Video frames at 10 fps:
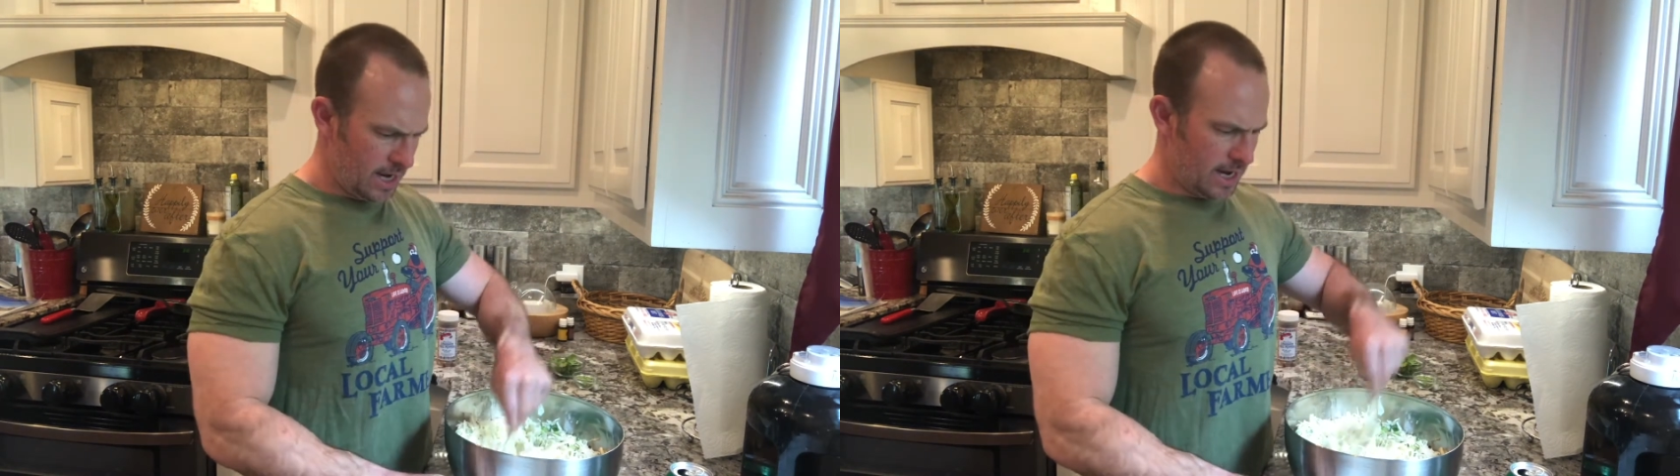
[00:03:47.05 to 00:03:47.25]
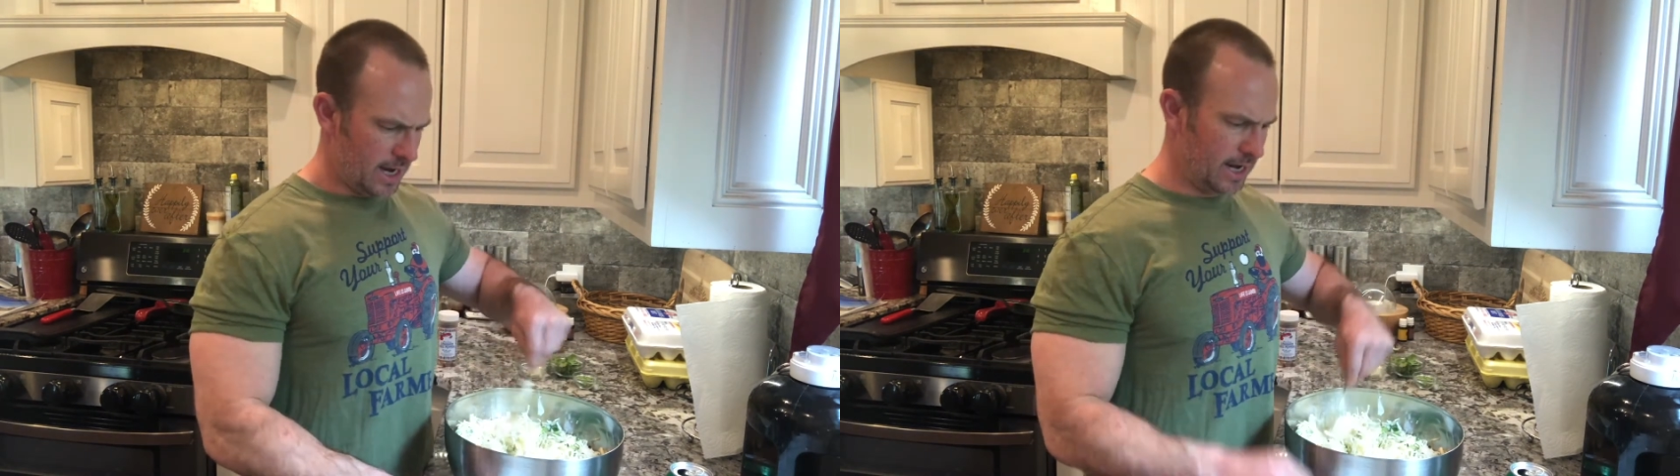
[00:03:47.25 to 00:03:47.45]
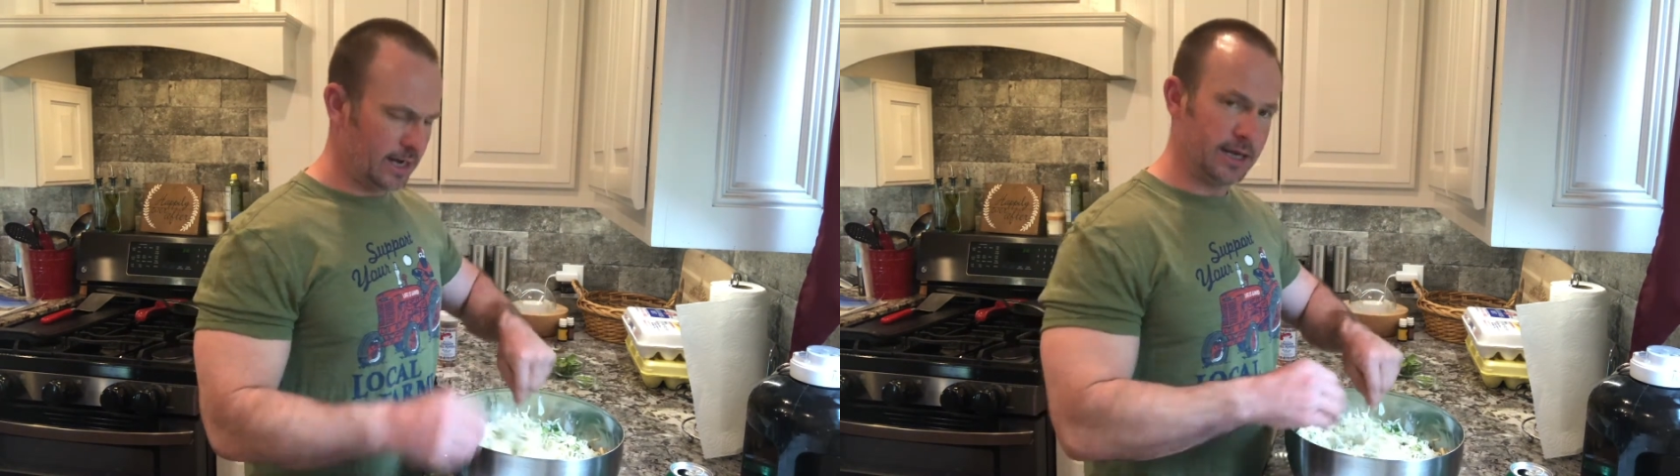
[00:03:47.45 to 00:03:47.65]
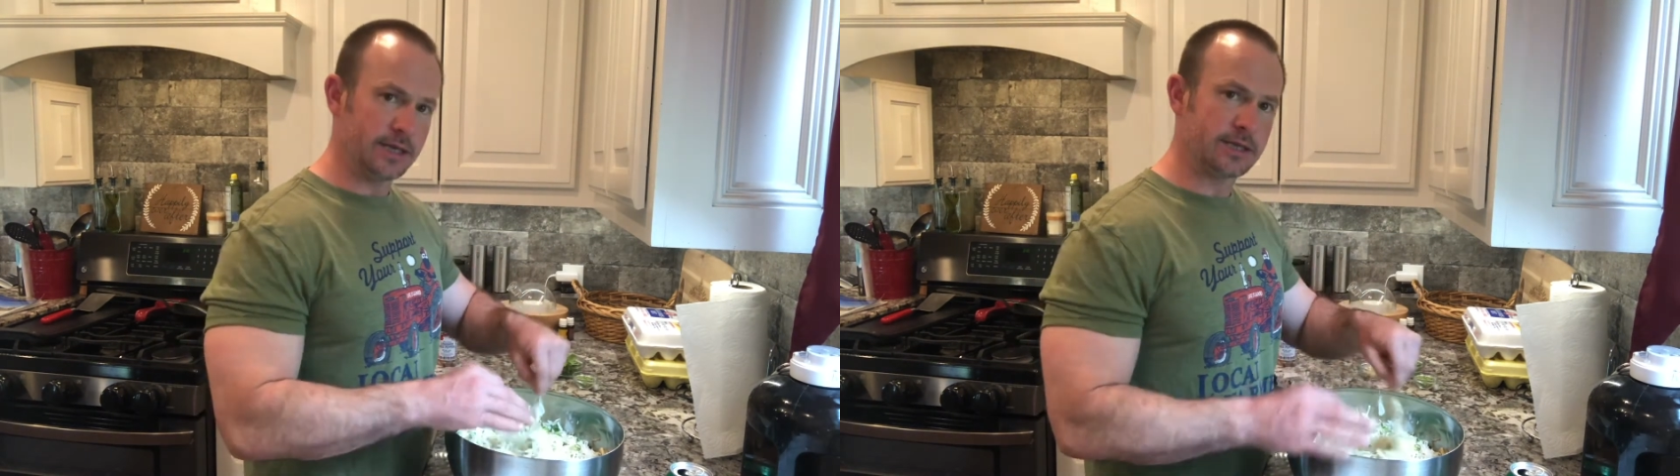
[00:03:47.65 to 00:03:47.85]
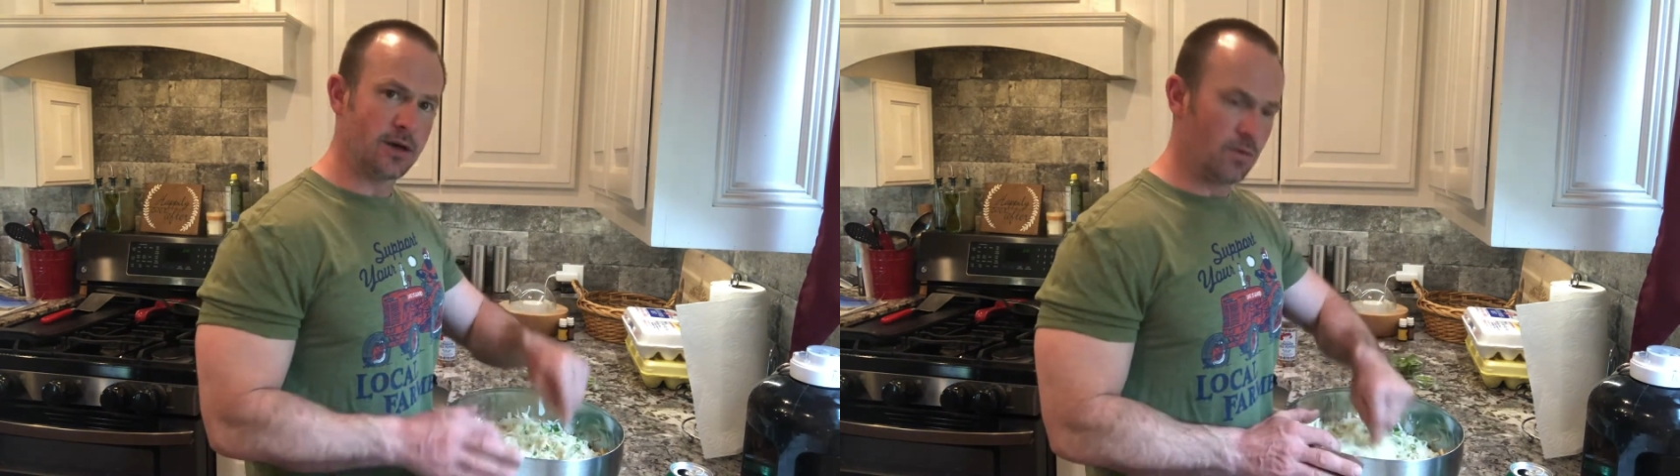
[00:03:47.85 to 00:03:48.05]
and
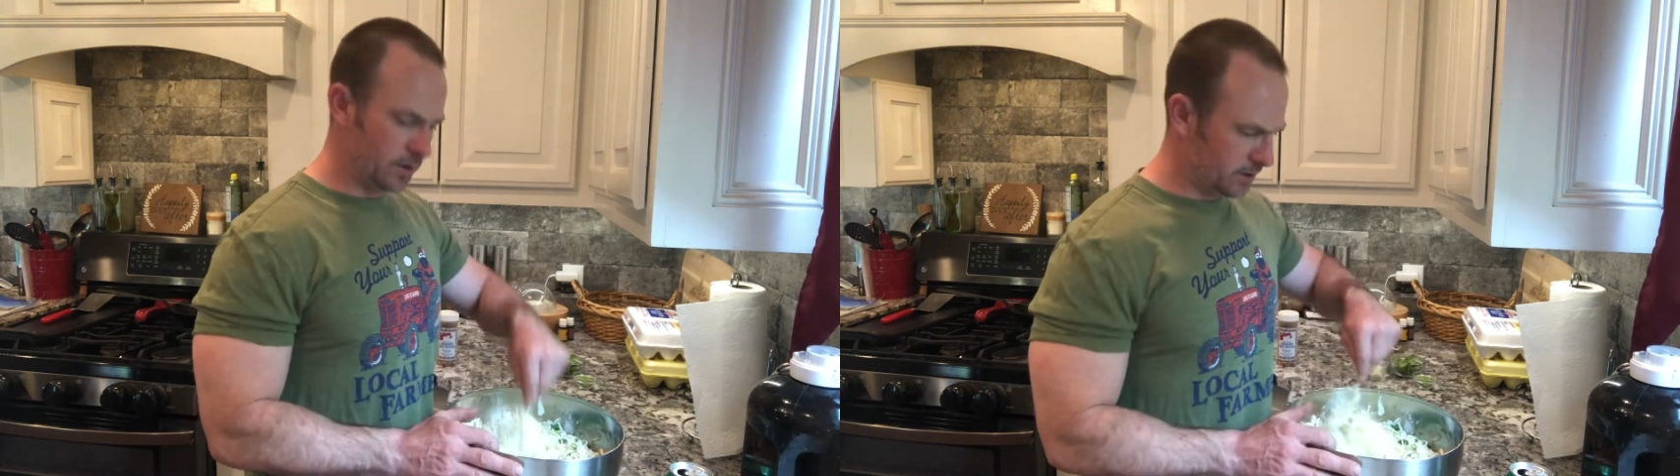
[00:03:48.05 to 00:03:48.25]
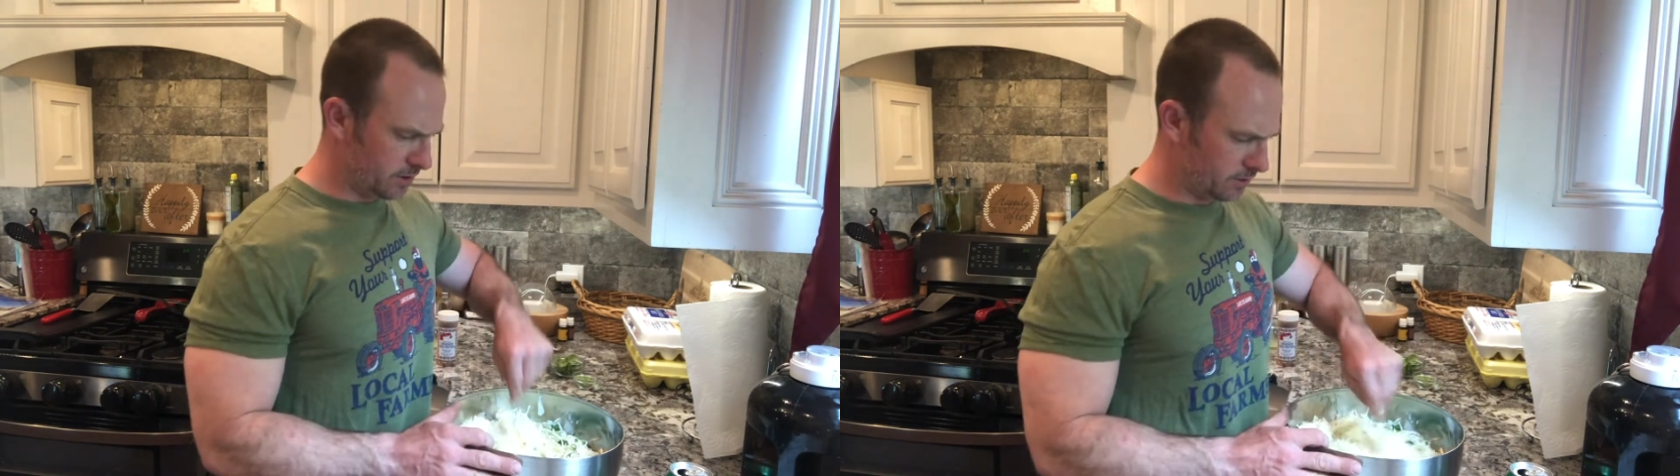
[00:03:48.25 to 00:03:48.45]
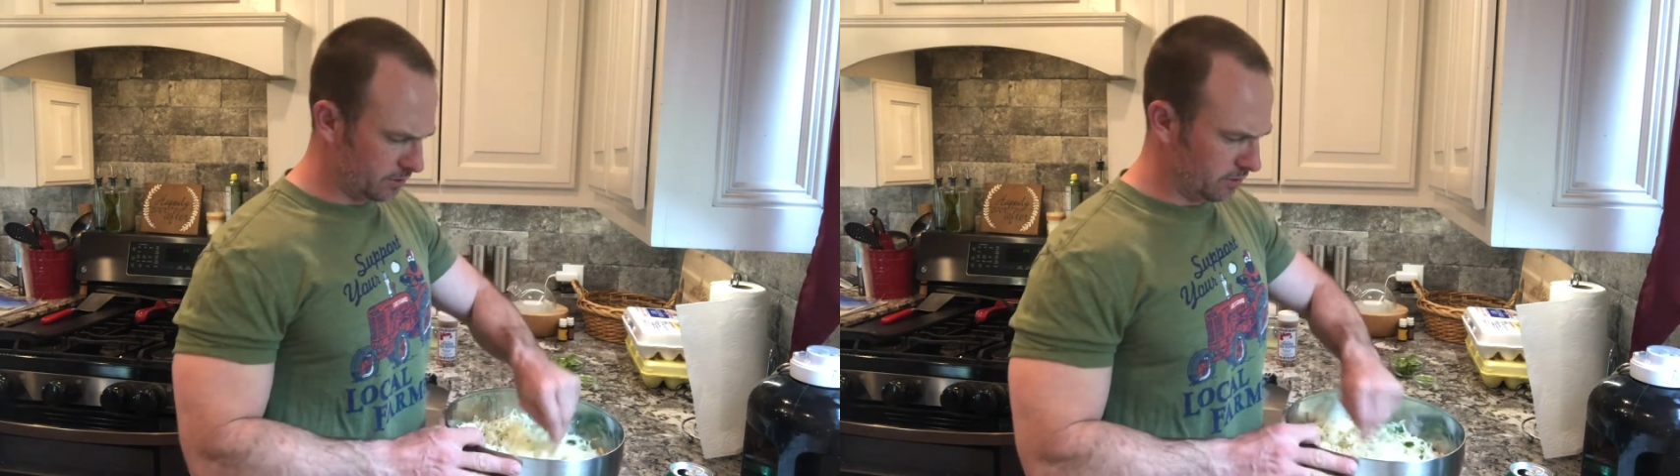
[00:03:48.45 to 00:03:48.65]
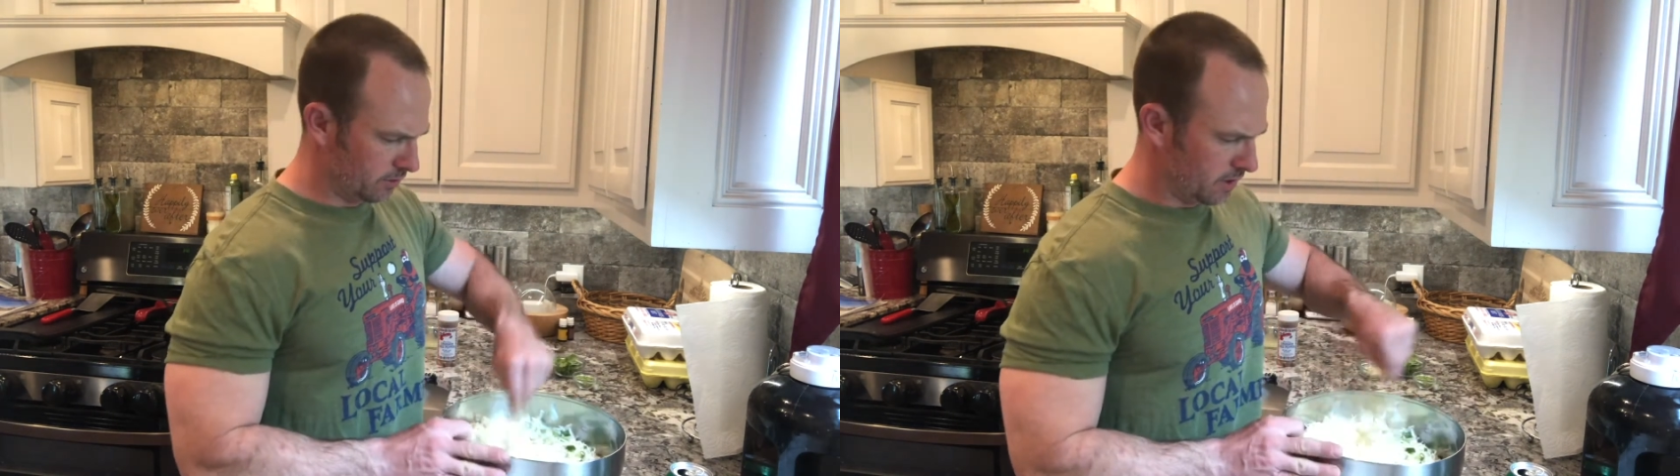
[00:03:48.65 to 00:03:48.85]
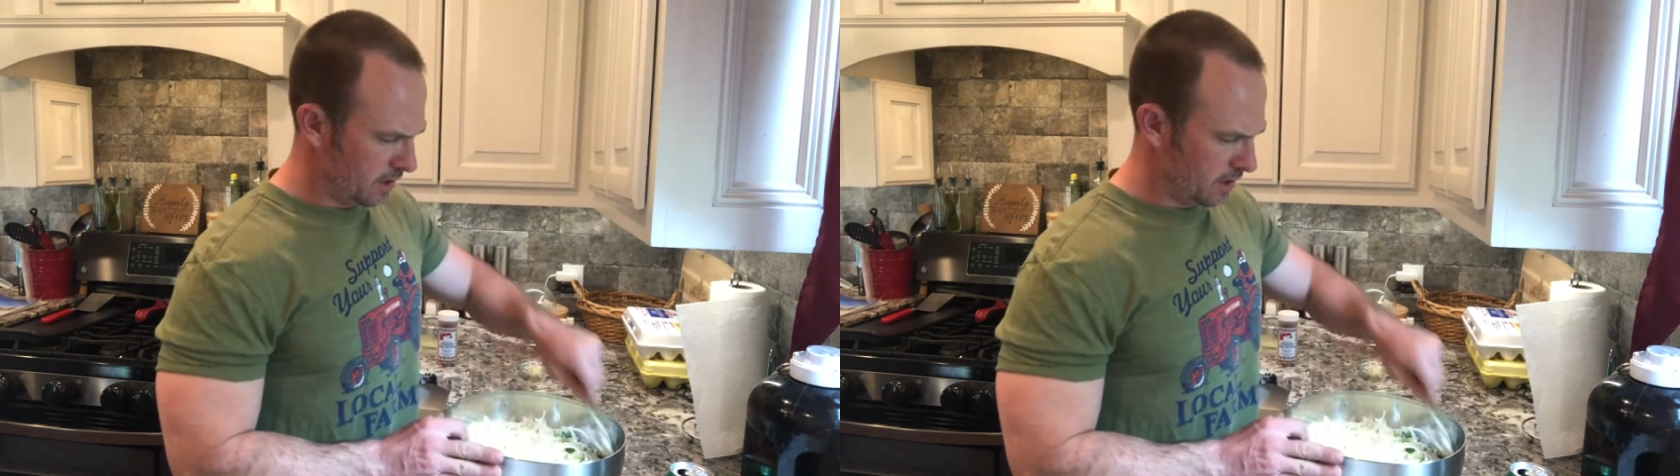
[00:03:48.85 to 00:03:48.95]
it's going to